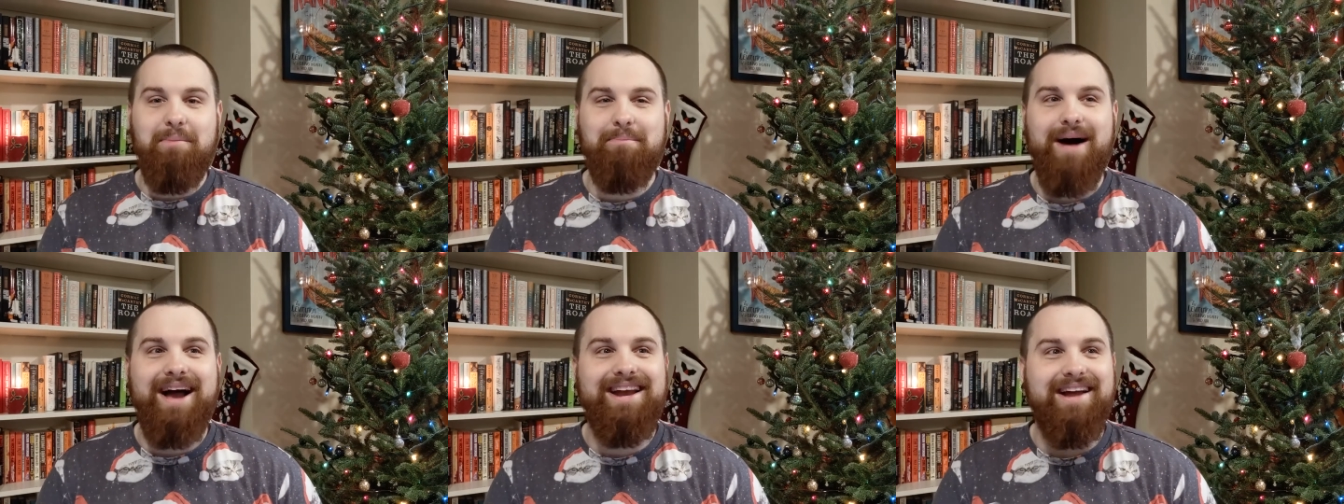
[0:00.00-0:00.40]

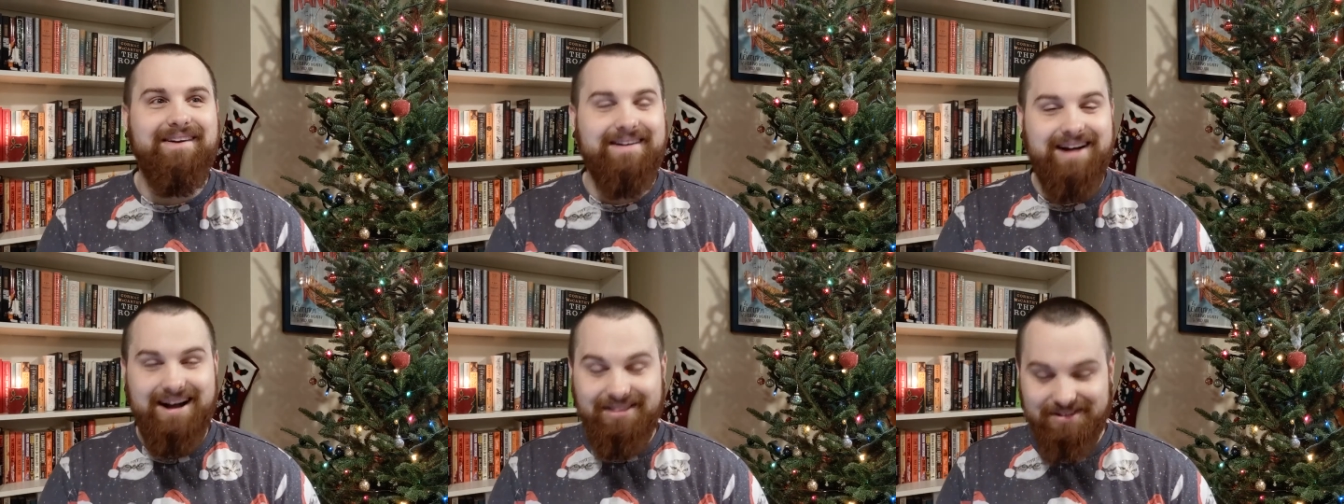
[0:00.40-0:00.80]
non
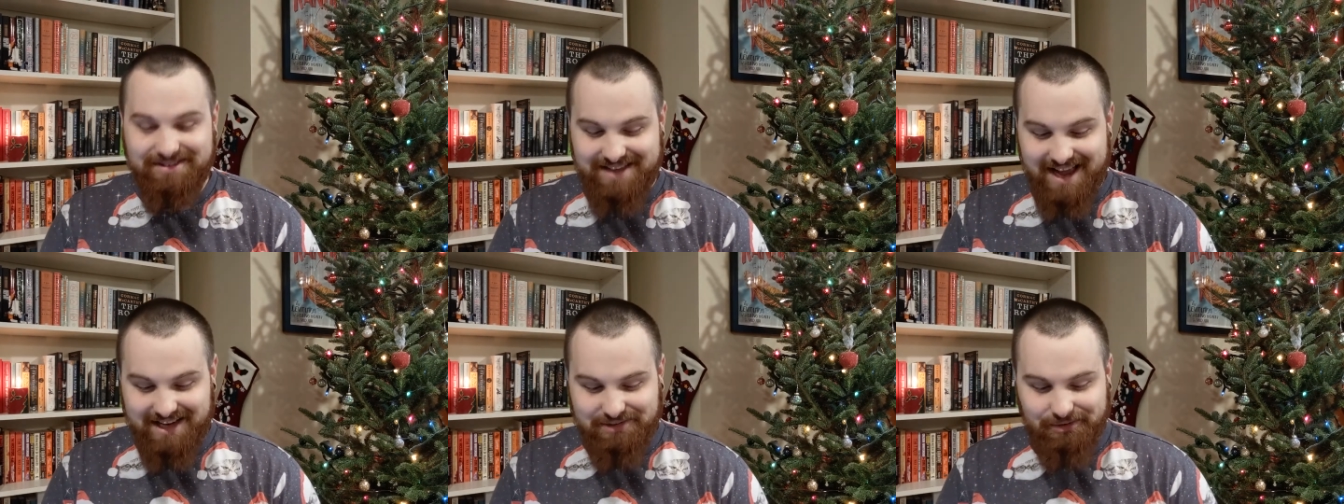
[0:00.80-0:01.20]
binary
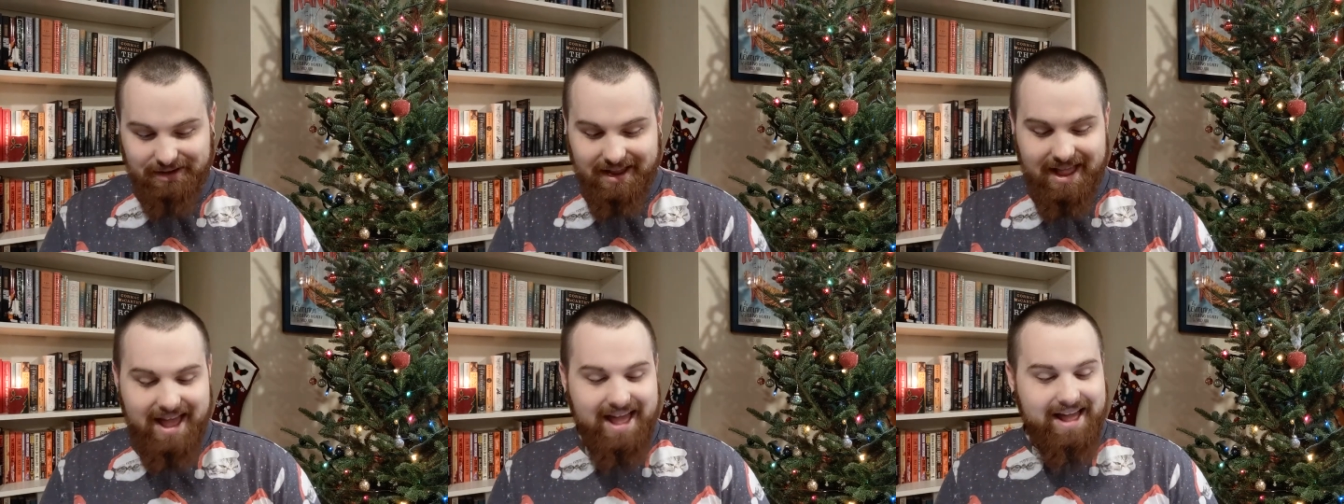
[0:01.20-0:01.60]
authors,
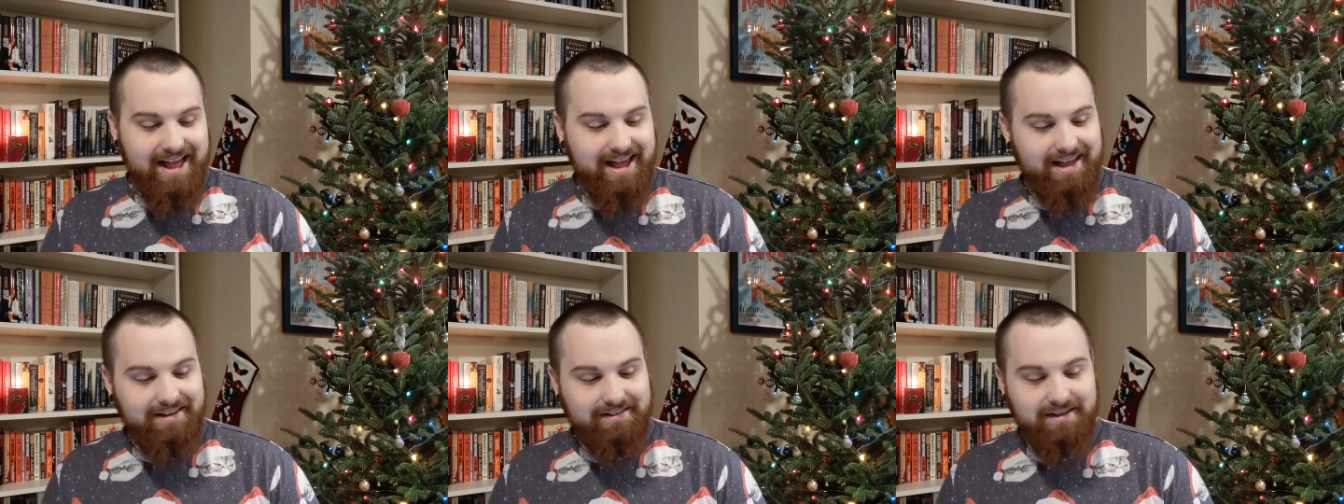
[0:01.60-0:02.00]
actually.
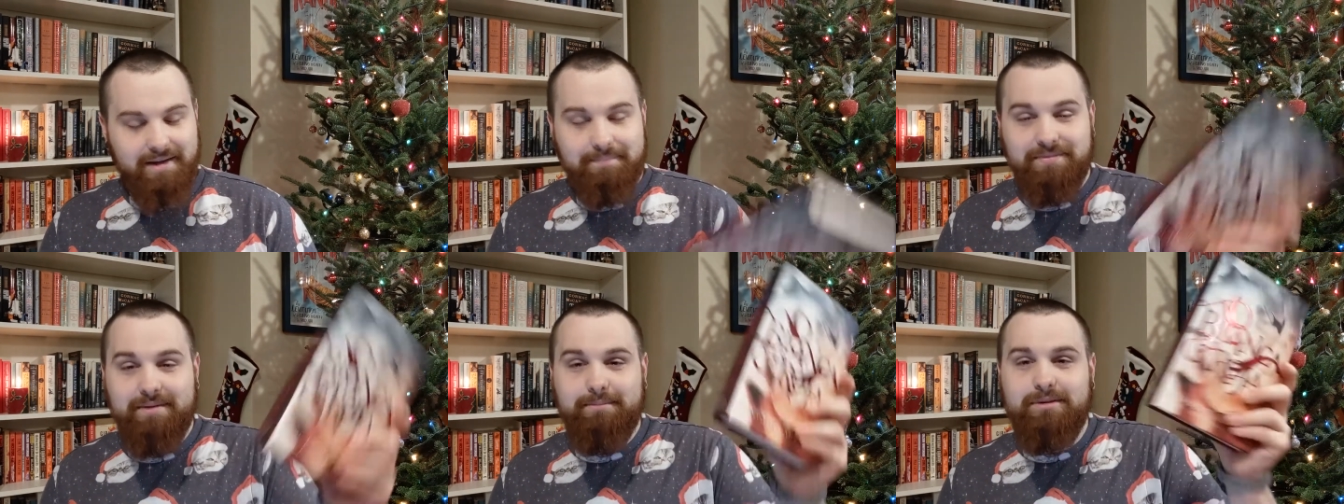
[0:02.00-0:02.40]
And
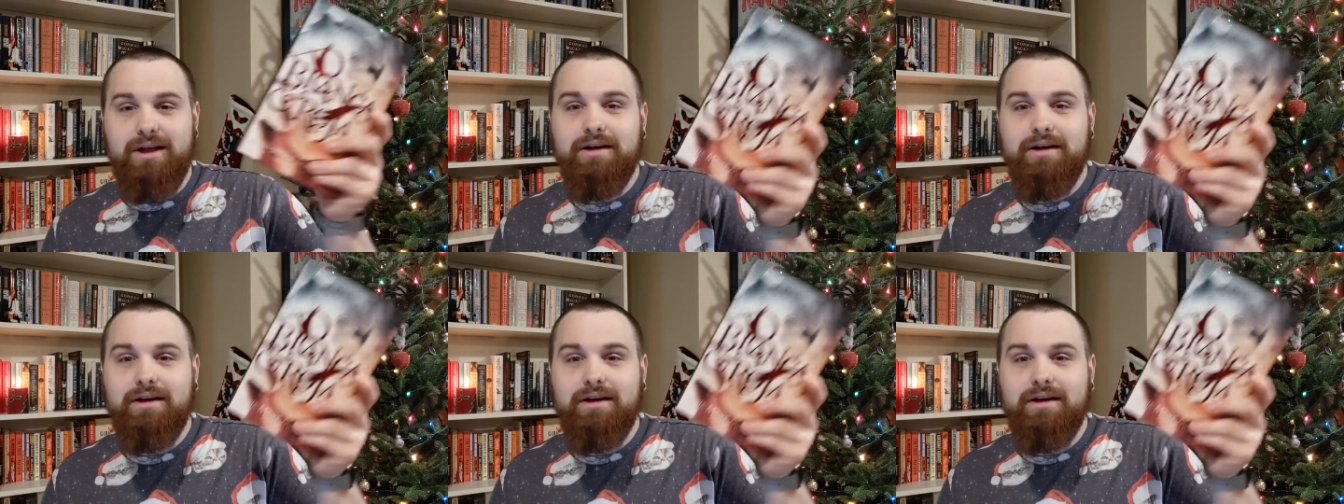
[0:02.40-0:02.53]
um,